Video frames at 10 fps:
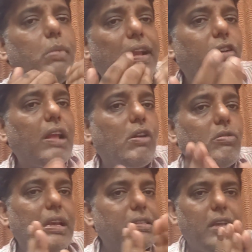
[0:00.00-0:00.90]
may not
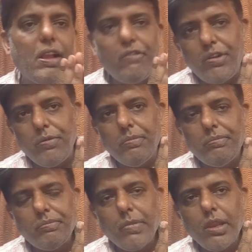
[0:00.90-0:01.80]
recognize the revenue.
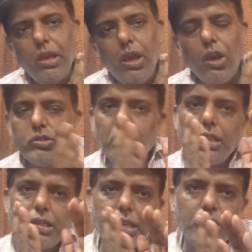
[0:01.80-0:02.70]
So
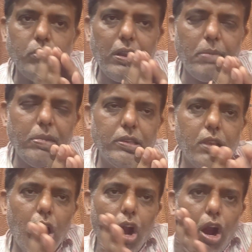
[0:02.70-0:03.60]
in this case, what
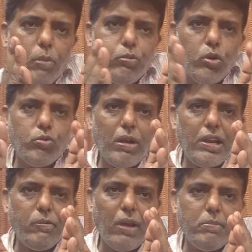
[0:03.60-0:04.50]
happens? Up to
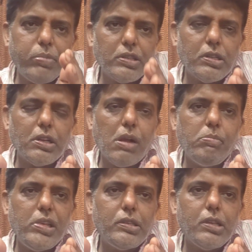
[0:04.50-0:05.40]
25%
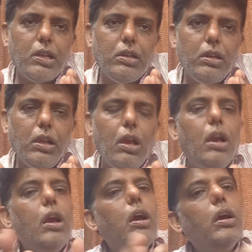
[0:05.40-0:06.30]
completion,
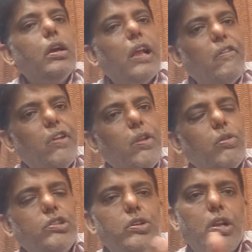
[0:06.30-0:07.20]

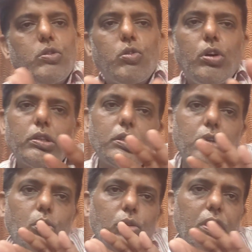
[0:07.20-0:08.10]
revenue is equal to
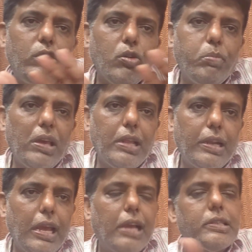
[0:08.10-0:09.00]
cost, no need to pay the
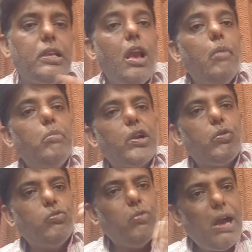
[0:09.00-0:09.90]
tax.
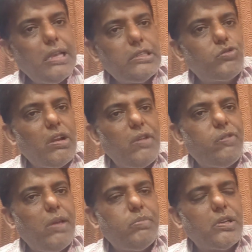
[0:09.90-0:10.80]
But once
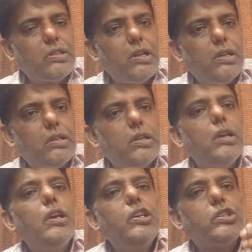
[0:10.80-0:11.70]
25%
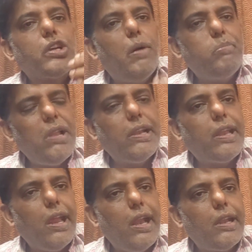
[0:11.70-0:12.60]
is
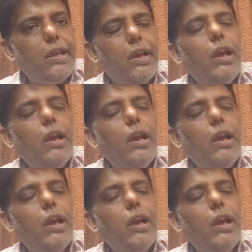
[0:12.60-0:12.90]
completed,